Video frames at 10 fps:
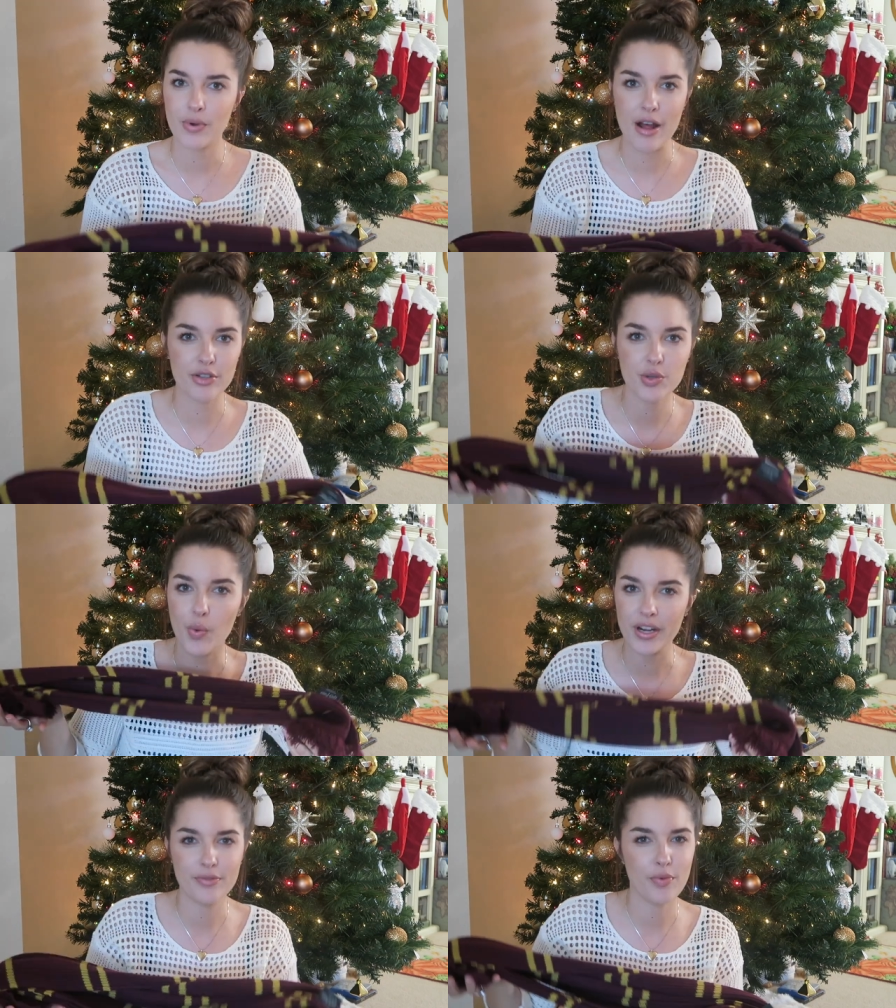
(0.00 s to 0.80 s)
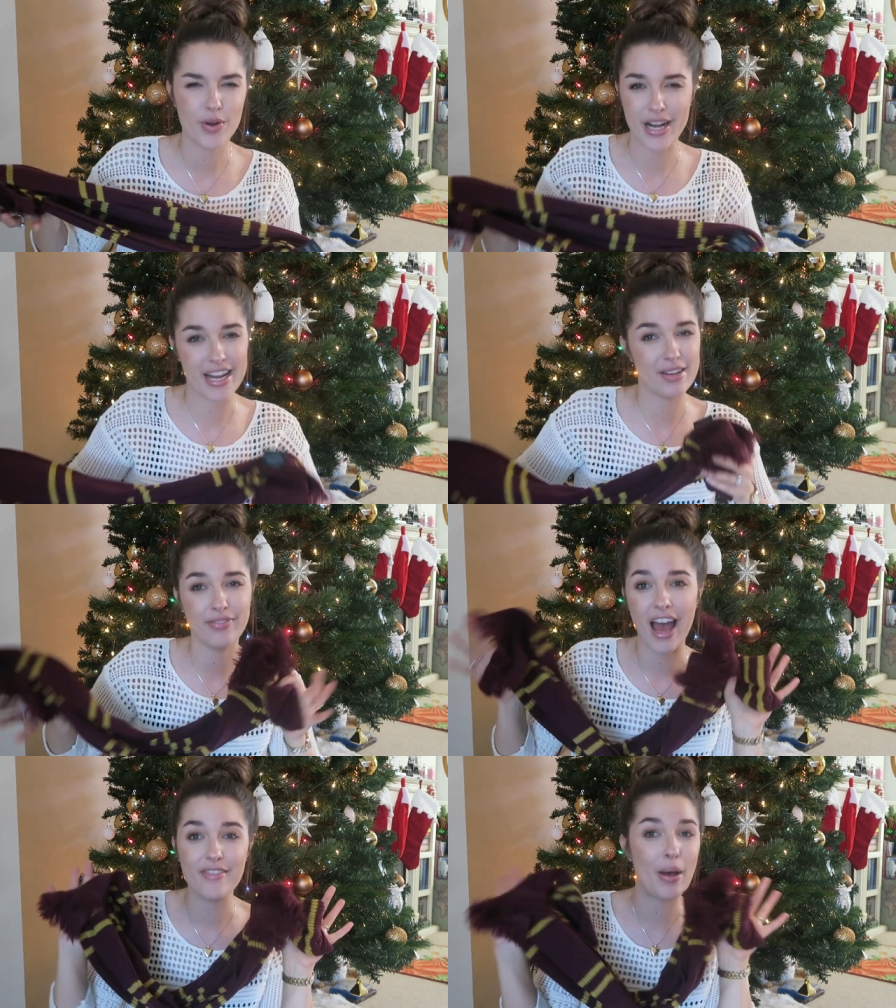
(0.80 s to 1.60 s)
around
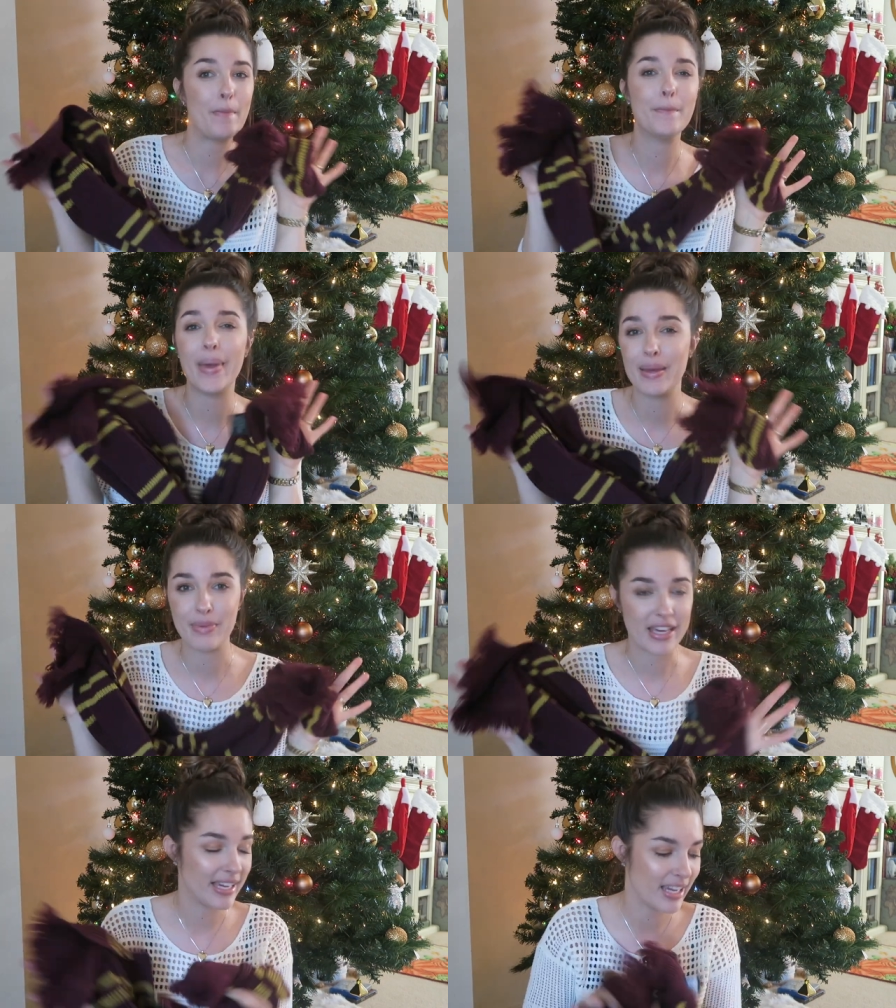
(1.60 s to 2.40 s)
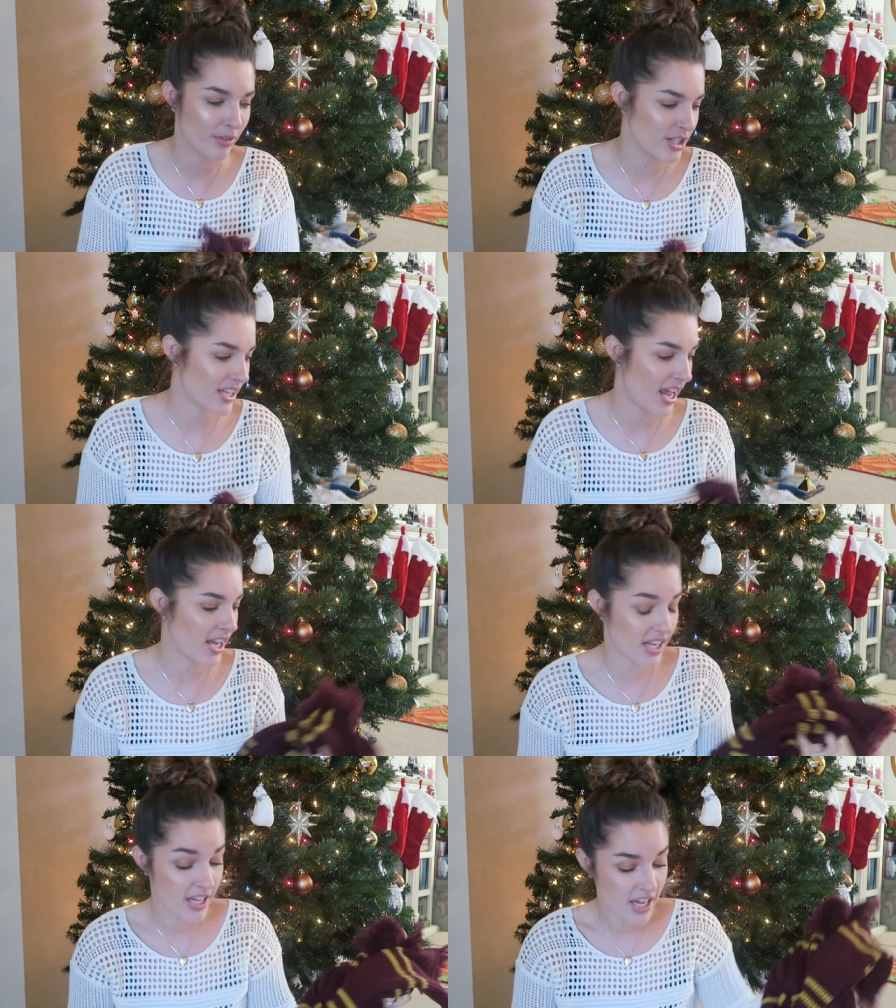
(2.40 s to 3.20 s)
$24.95, maybe, give or
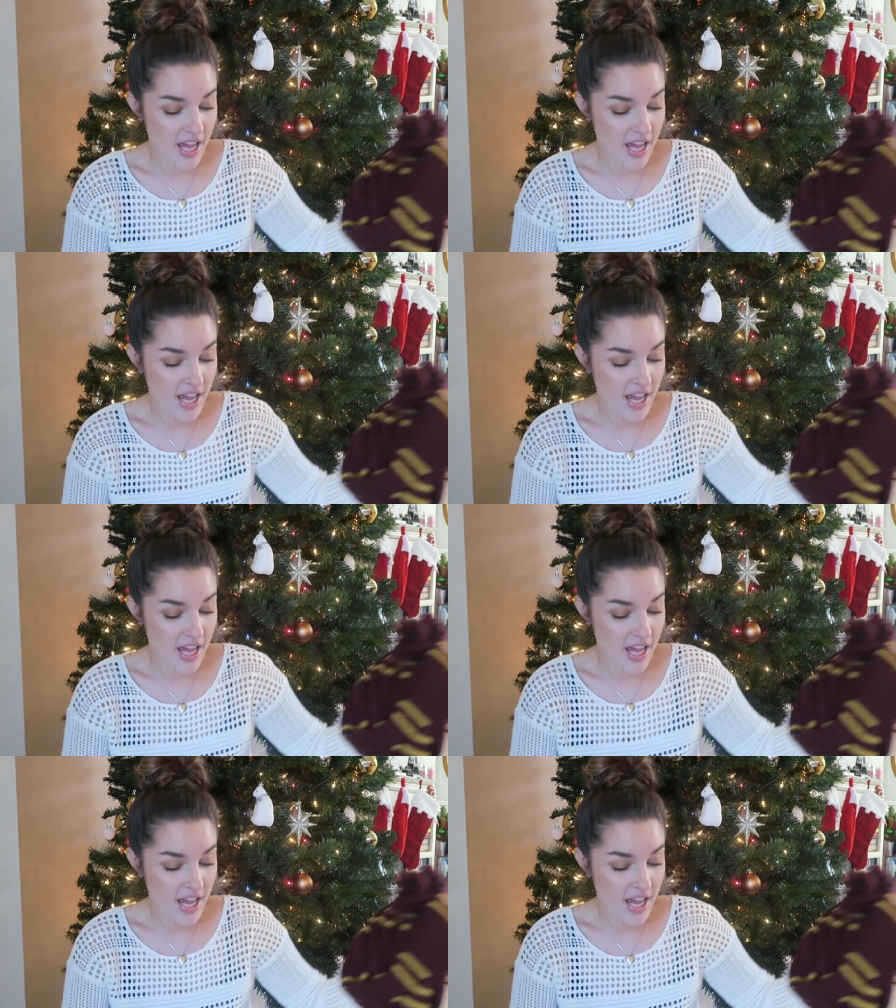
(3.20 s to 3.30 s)
take.